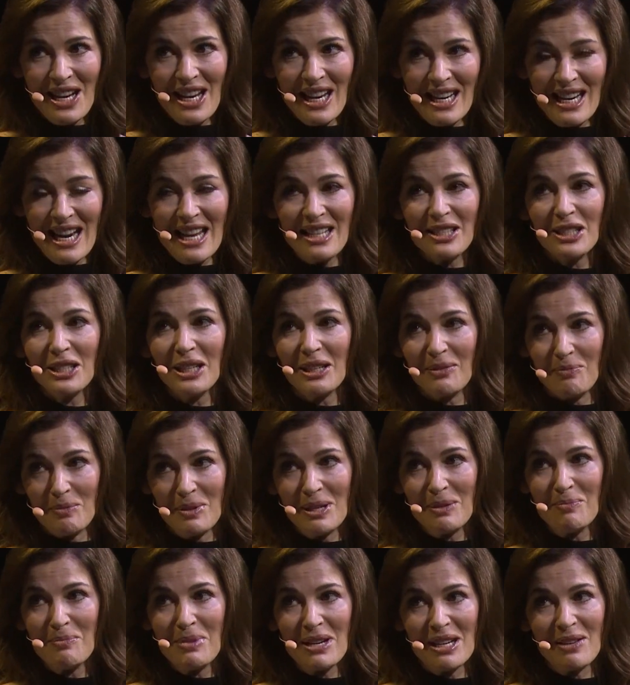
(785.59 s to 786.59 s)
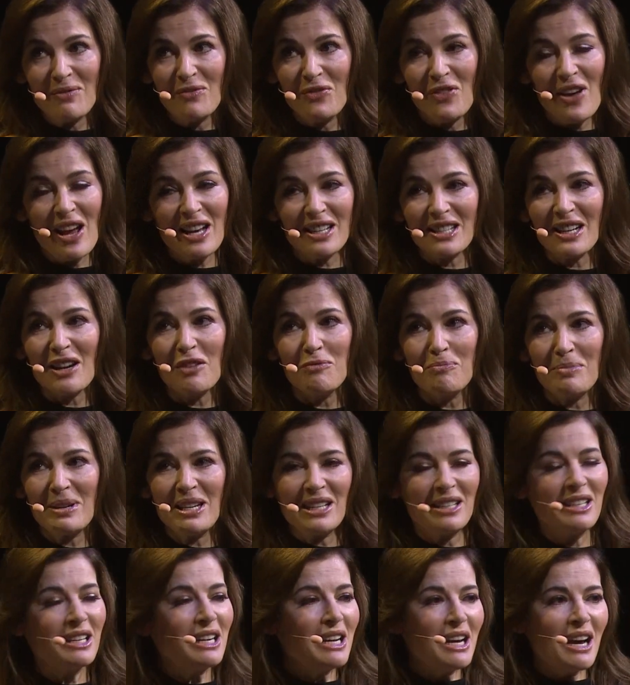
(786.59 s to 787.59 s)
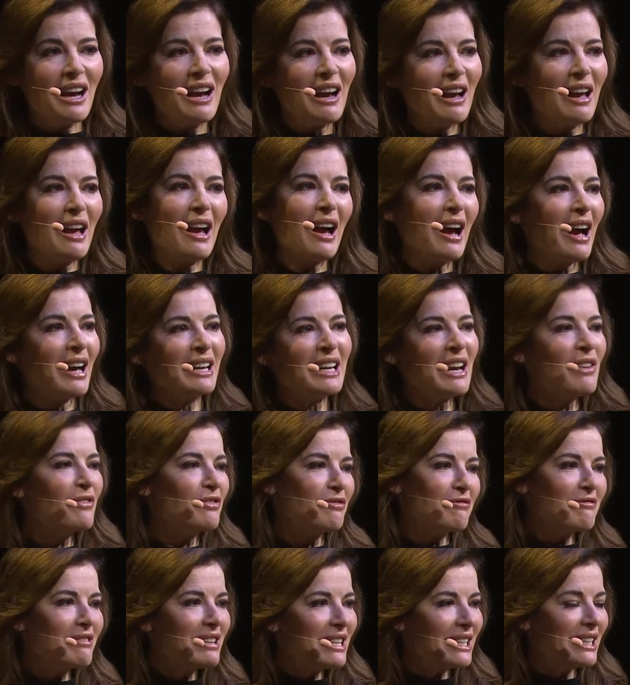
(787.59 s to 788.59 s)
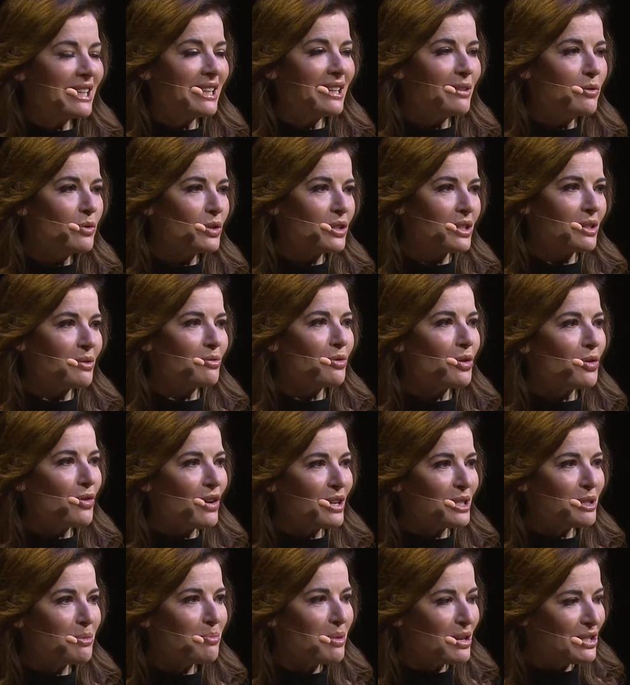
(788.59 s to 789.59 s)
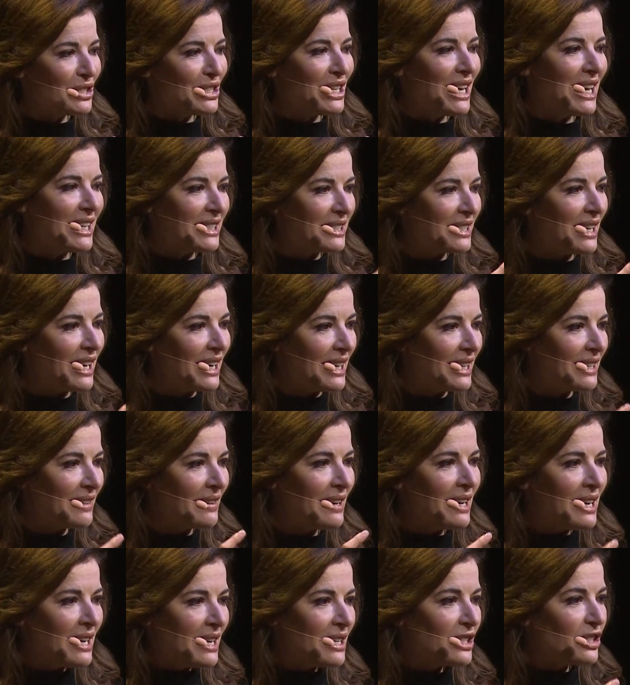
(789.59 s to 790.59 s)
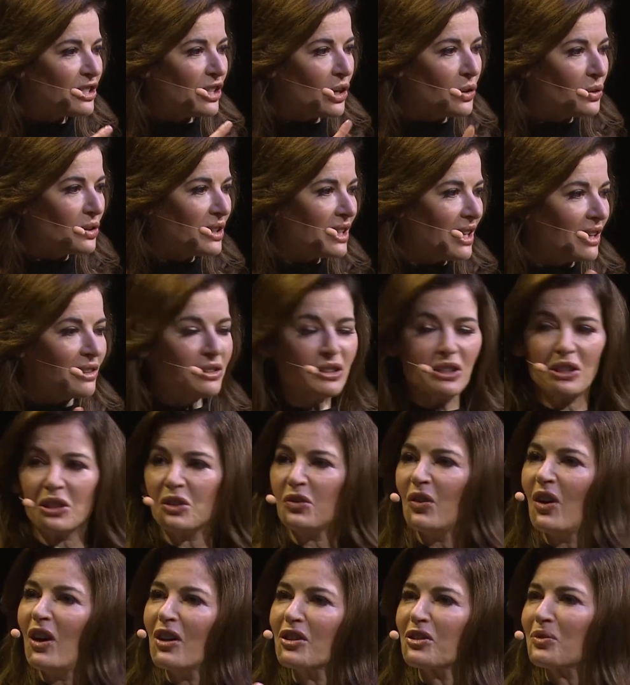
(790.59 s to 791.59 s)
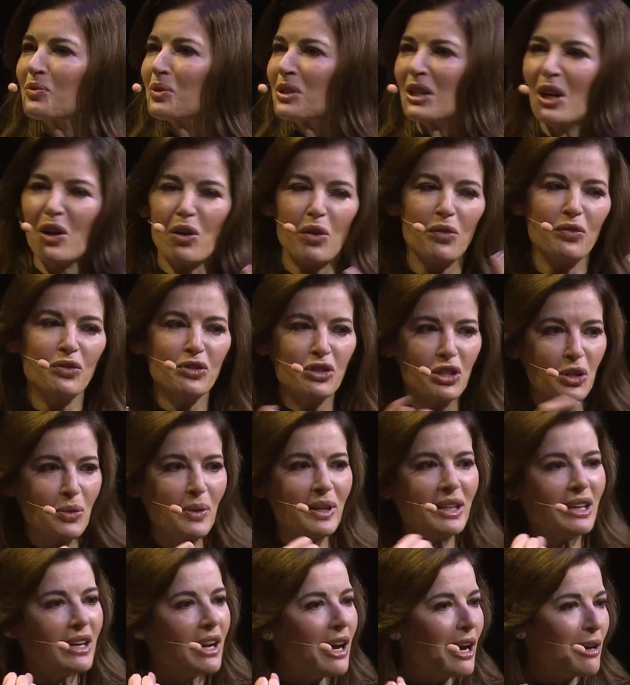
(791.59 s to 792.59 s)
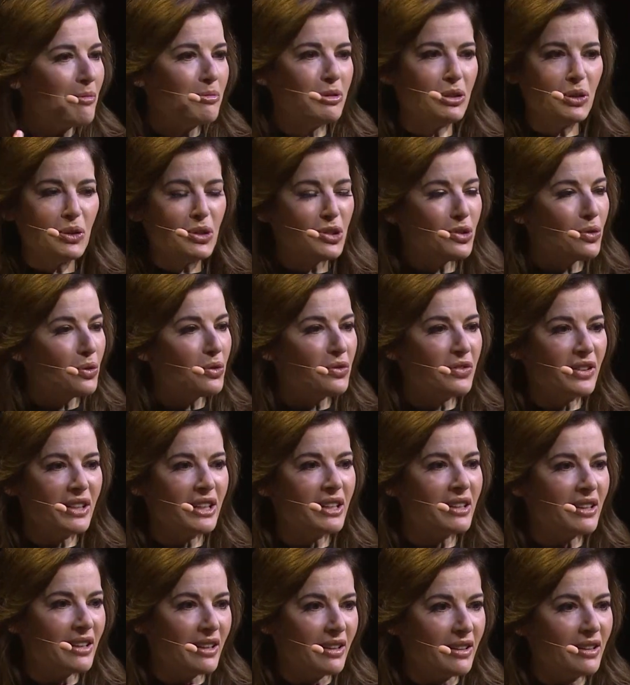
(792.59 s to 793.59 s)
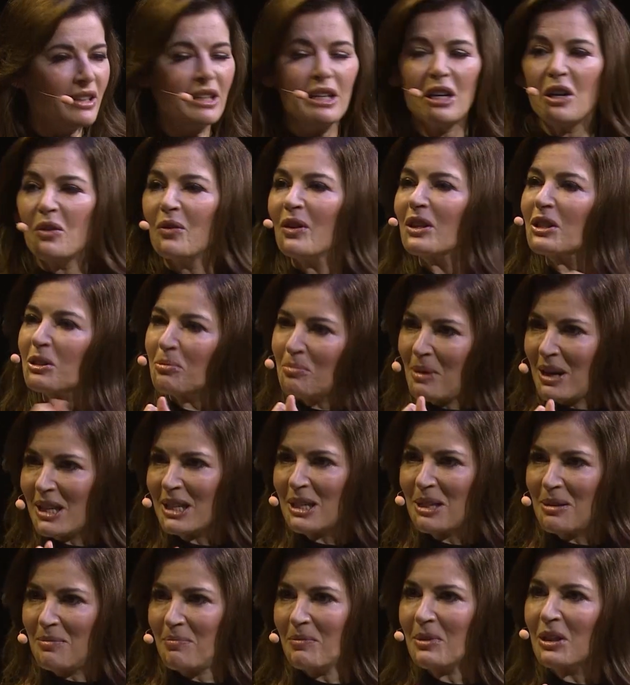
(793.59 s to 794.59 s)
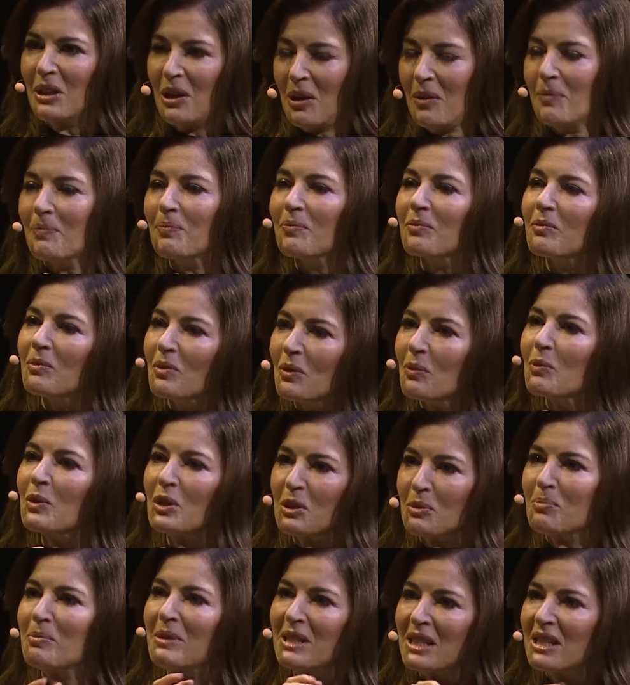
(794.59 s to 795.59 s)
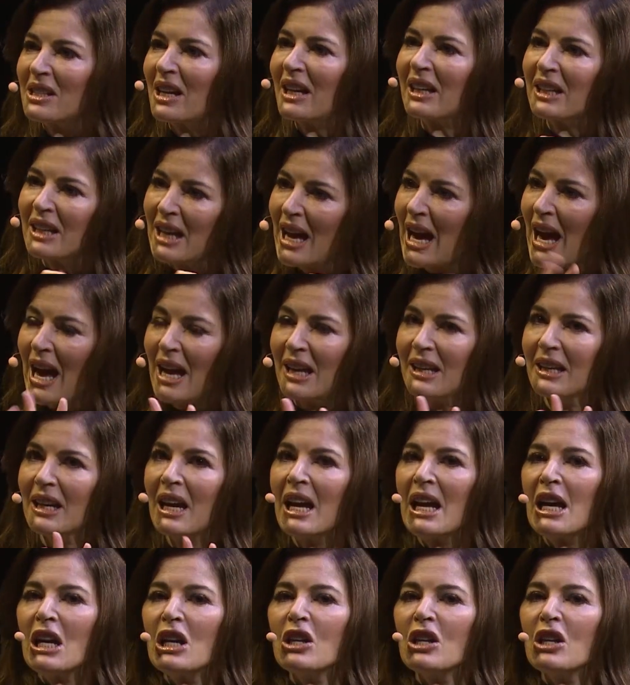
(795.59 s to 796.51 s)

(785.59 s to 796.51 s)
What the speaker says: But in fact, I never really was a raw onion person unless I soaked the onions first, which I often do in lime juice or vinegar, which makes it, which means I can.